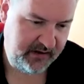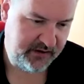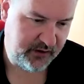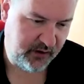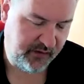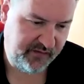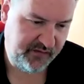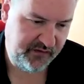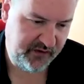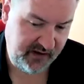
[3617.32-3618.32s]
sort of
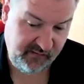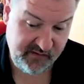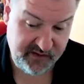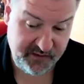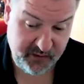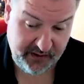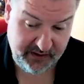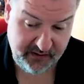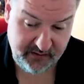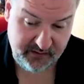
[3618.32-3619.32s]
the difference
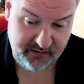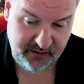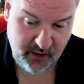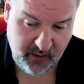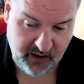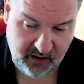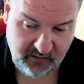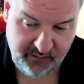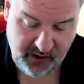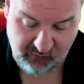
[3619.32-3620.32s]
between you know
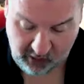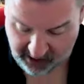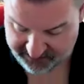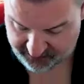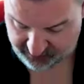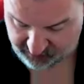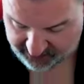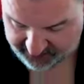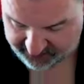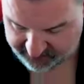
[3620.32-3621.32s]
a, a writer who
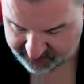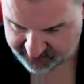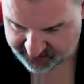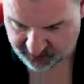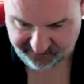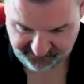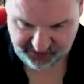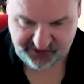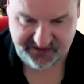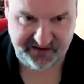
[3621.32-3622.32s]
really sort of
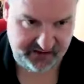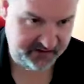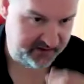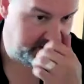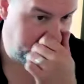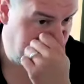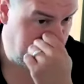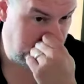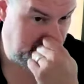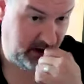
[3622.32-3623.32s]
finishes things and,
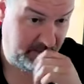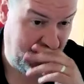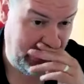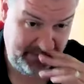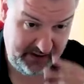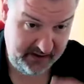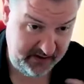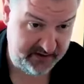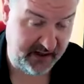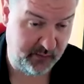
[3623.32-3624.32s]
and you know maybe
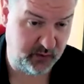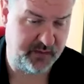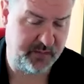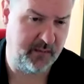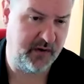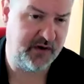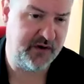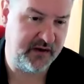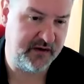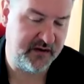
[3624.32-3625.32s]
is able to publish
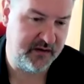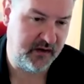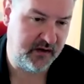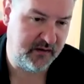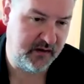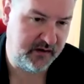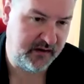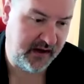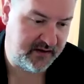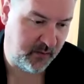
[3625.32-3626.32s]
things and, and and
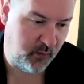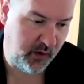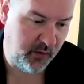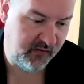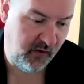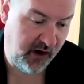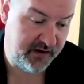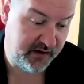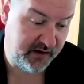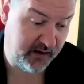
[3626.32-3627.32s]
get somewhere with
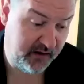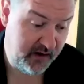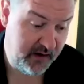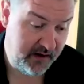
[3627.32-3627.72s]
writing and